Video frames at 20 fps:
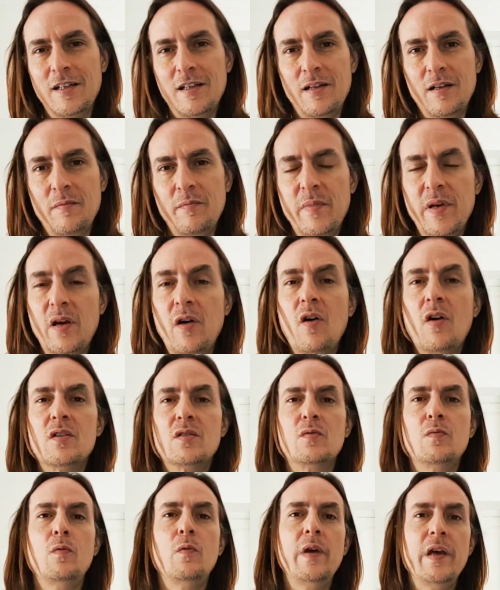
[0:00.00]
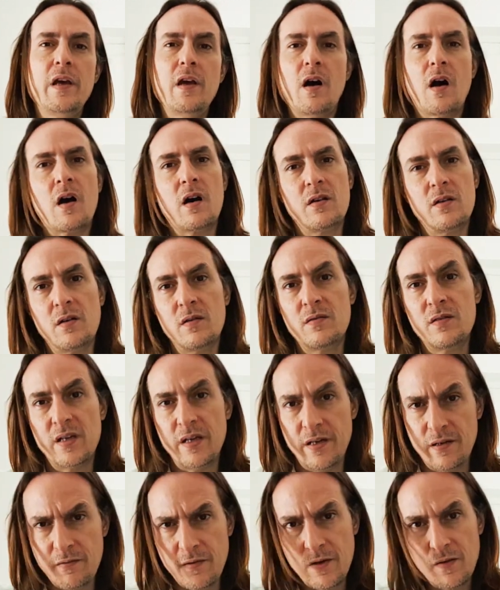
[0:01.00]
Because we are those
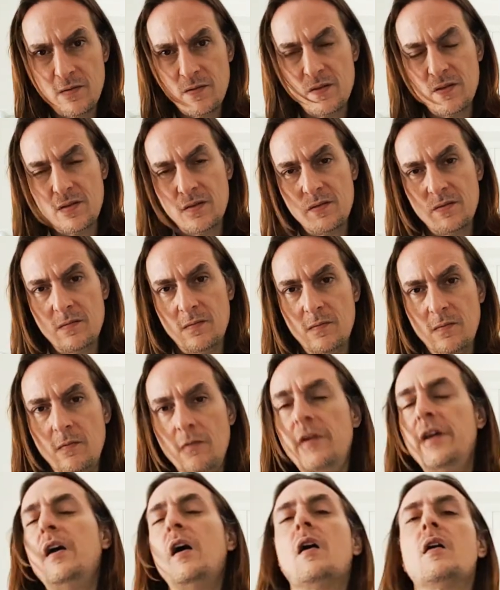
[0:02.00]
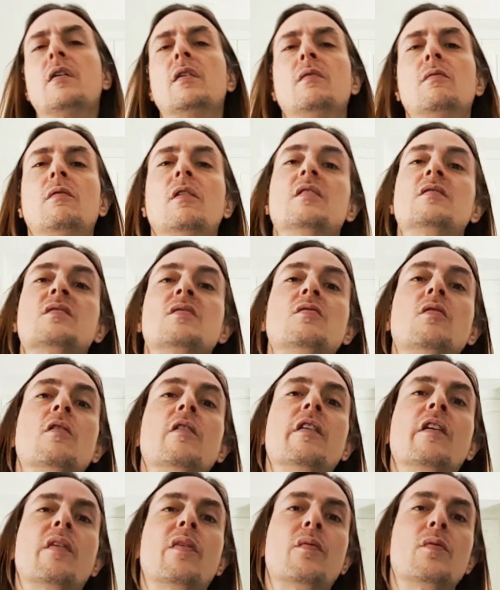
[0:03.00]
heroes. We are the ones
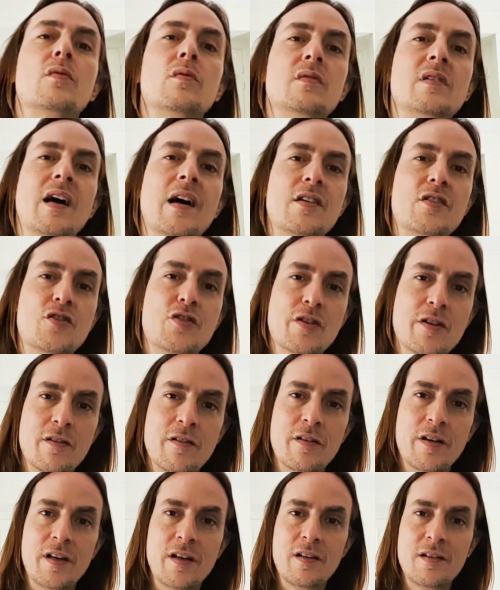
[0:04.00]
going through that journey.